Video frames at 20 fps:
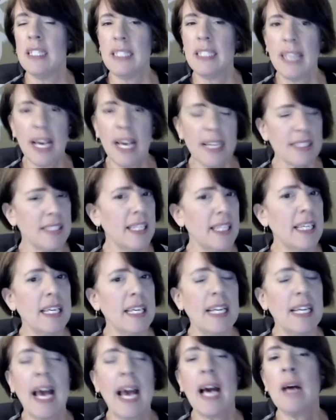yes, they
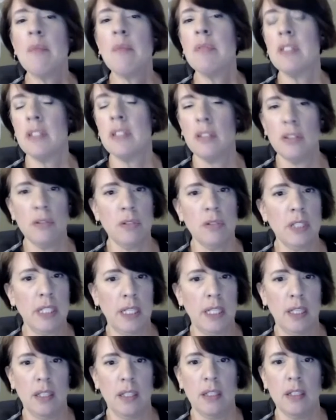can
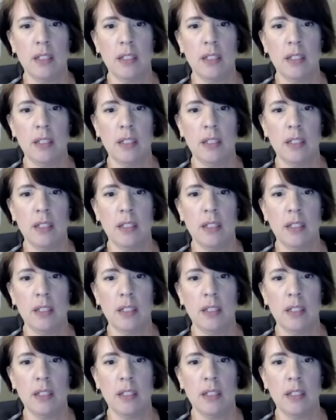absolutely